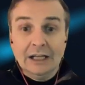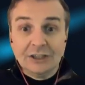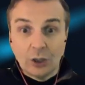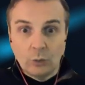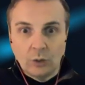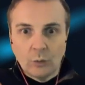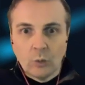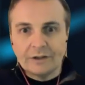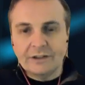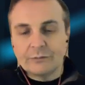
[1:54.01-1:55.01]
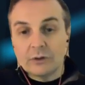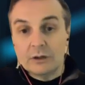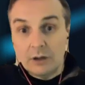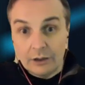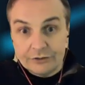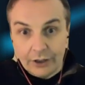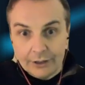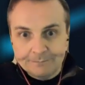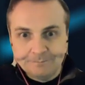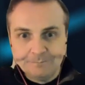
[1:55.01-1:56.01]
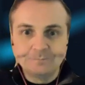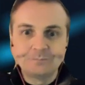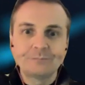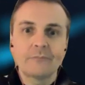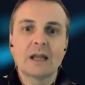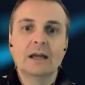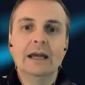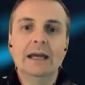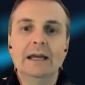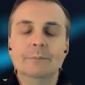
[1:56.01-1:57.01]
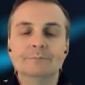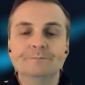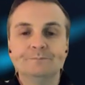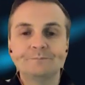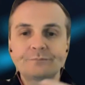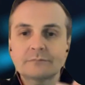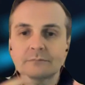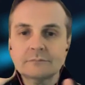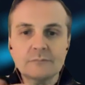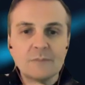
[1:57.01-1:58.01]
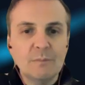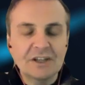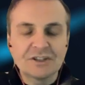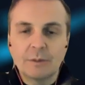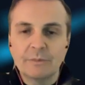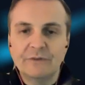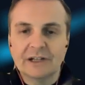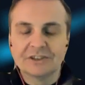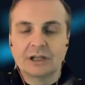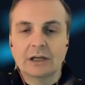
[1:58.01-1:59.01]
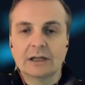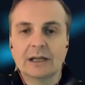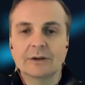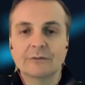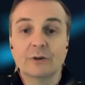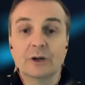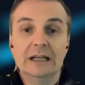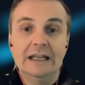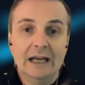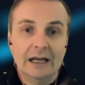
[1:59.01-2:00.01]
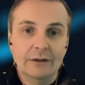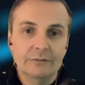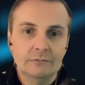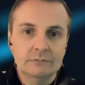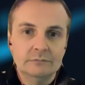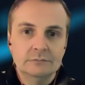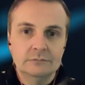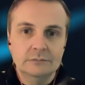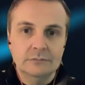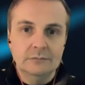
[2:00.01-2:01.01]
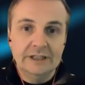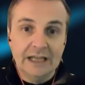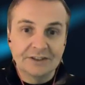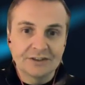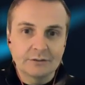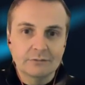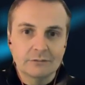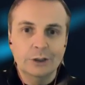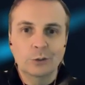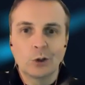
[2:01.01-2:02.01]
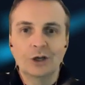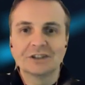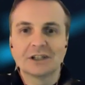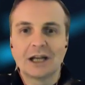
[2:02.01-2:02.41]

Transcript: So I worked on it for a long time, messed around with figures a lot, and I finally have the answer for you guys, and I